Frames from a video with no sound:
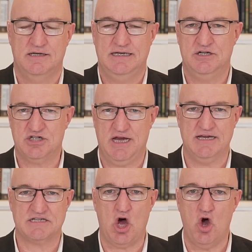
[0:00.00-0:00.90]
in
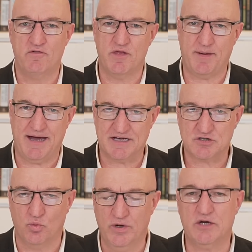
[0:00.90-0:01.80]
shares over the
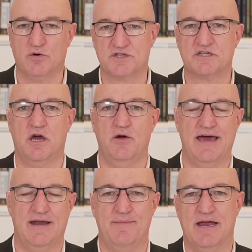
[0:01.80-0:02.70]
past week or so
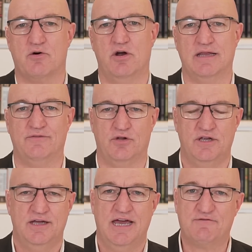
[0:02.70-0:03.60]
at a macro level,
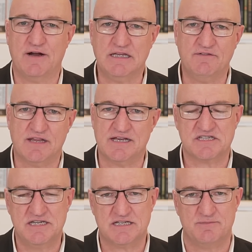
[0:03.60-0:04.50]
and frankly, for the
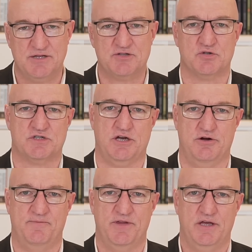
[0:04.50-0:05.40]
last 6 months or so,
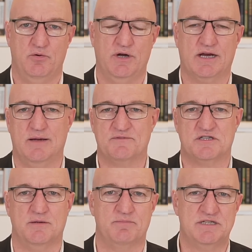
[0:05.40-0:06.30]
when it comes to
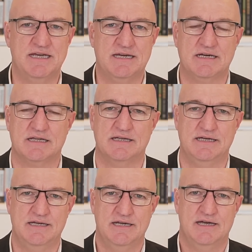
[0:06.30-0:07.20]
some
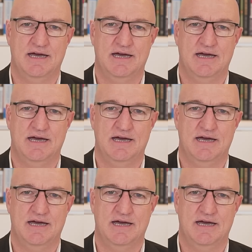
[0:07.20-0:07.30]
particularly